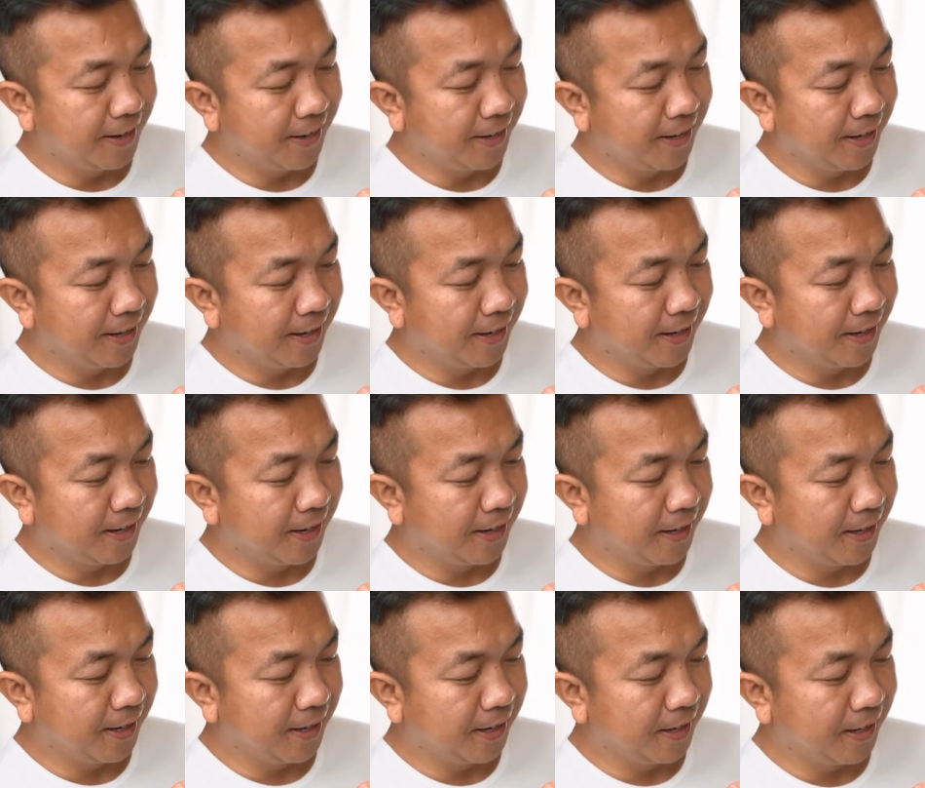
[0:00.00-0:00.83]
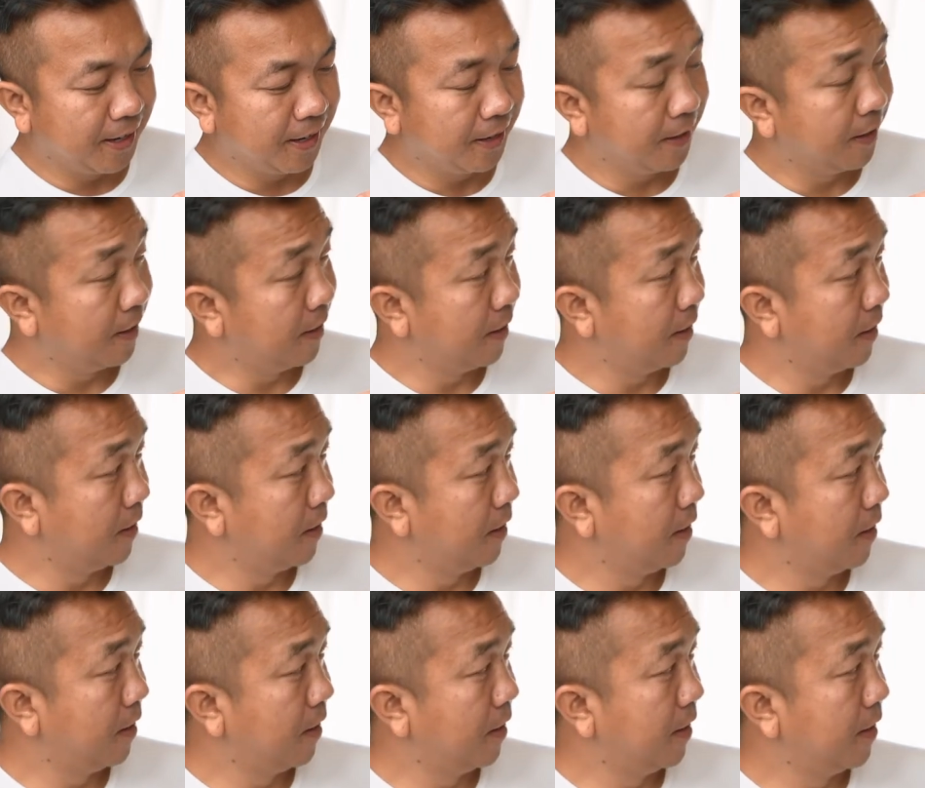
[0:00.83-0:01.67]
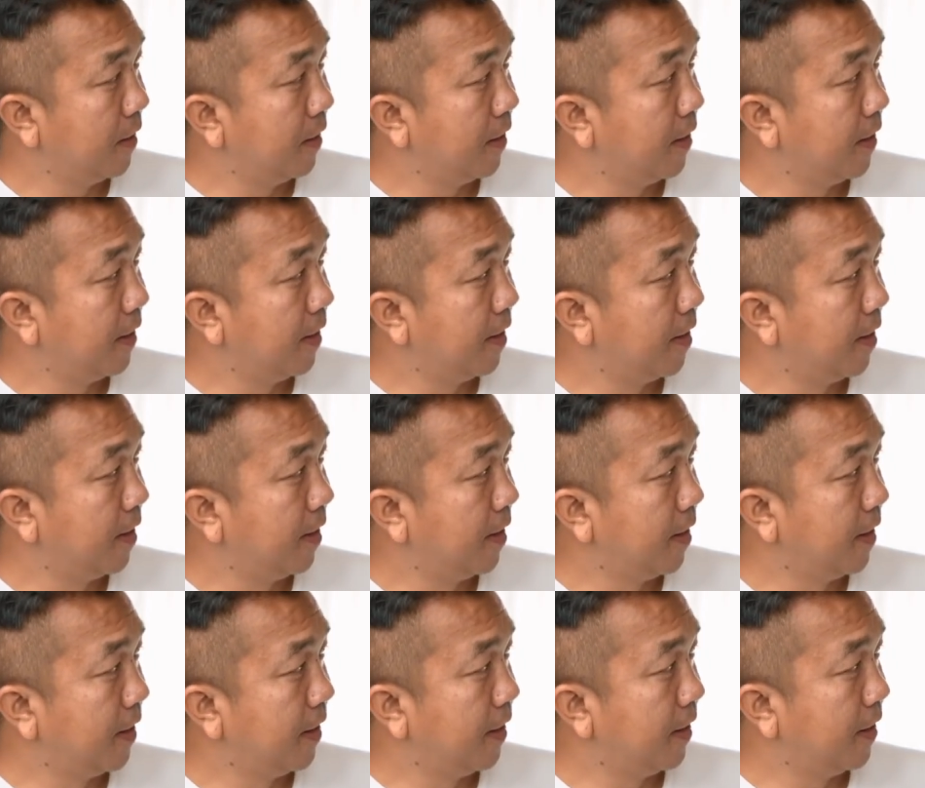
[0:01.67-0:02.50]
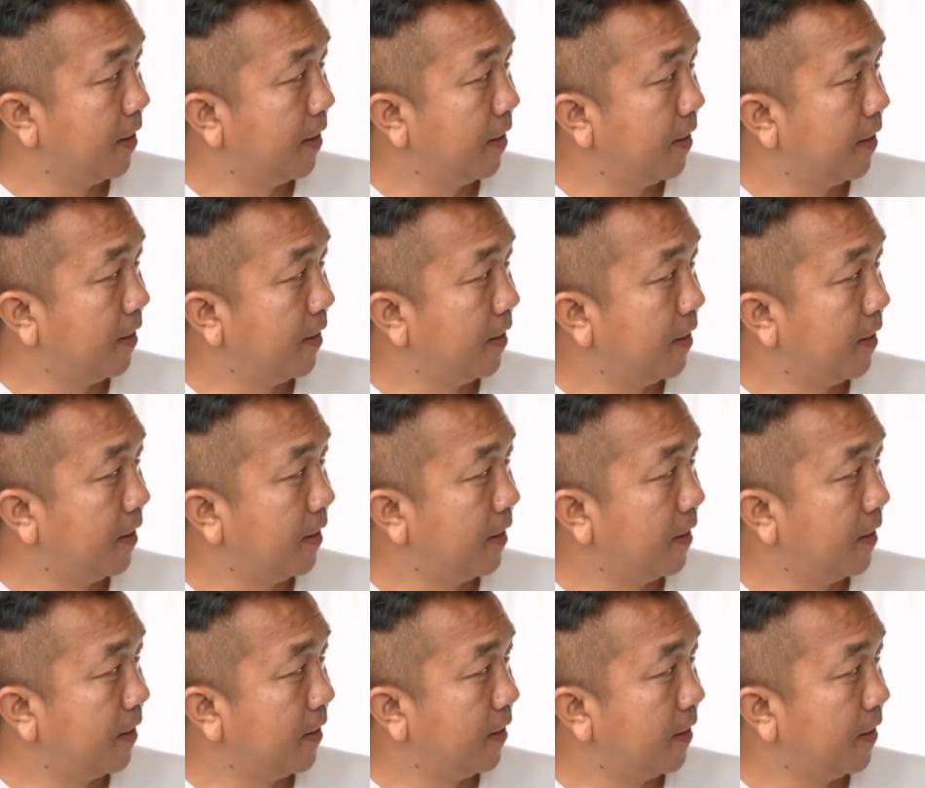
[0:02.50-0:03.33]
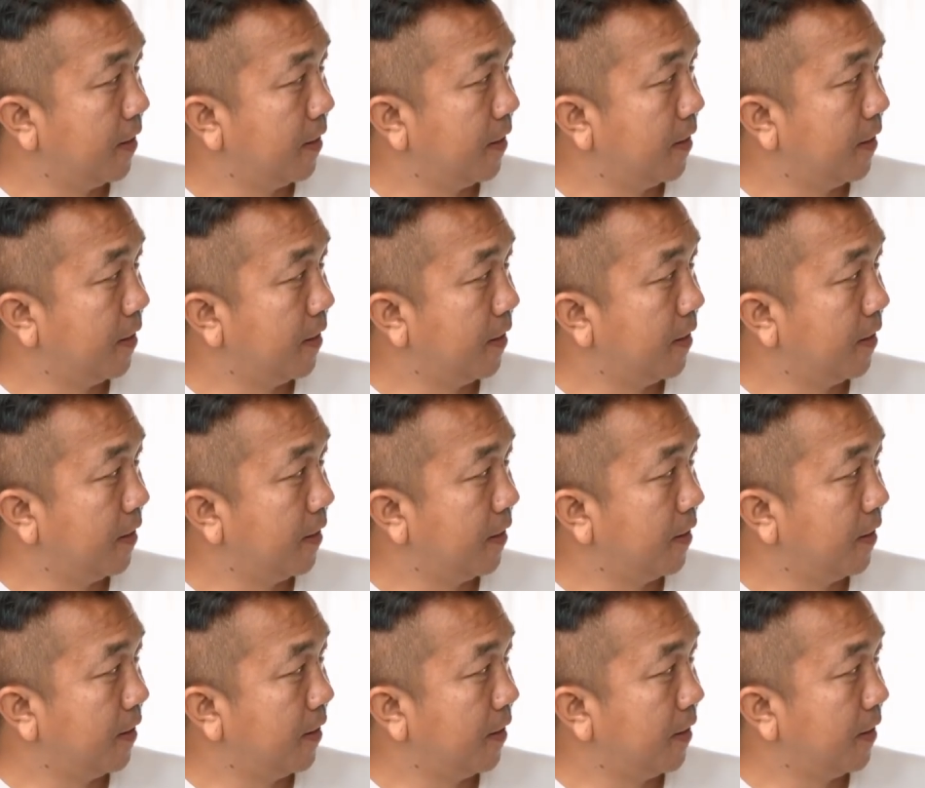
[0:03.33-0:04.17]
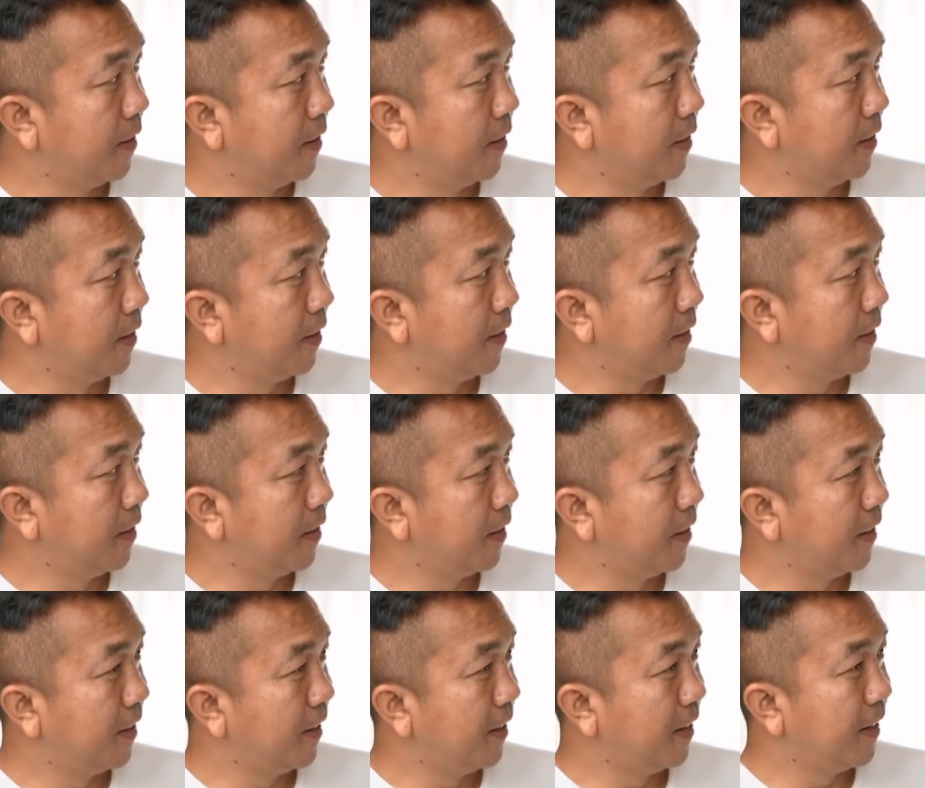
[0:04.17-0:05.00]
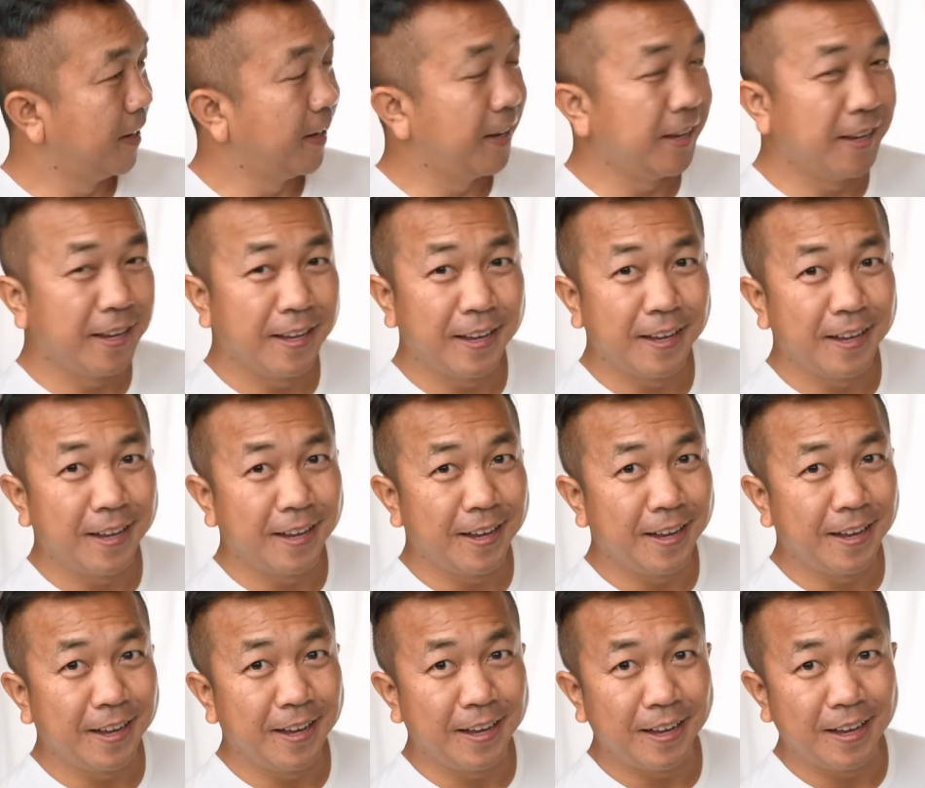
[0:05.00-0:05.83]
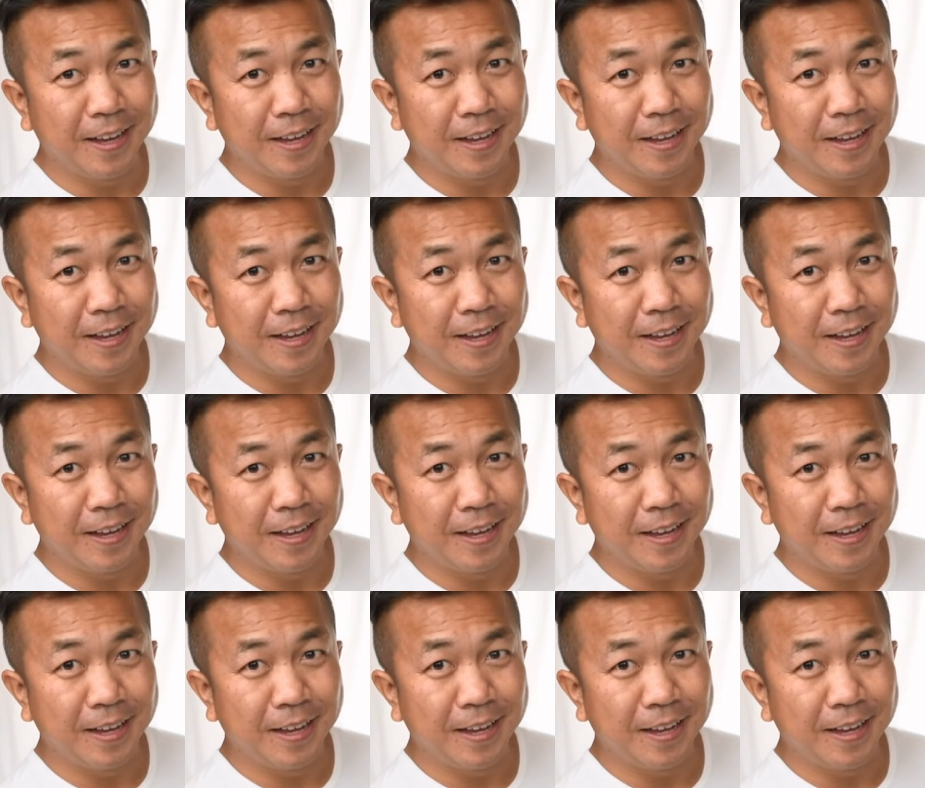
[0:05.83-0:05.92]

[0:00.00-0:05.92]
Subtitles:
[no speech]